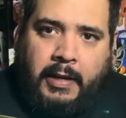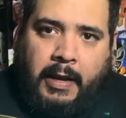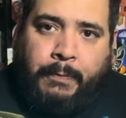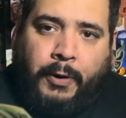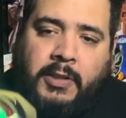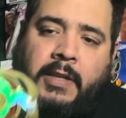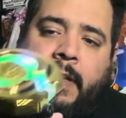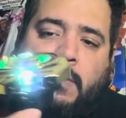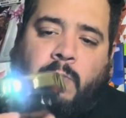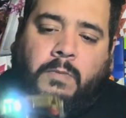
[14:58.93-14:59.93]
In person,
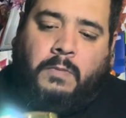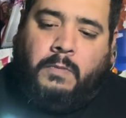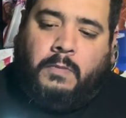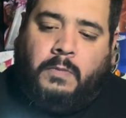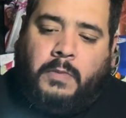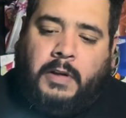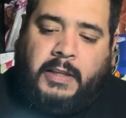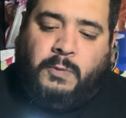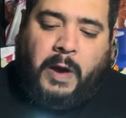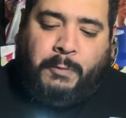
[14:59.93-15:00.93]

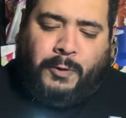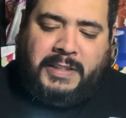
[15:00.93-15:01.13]
it's way more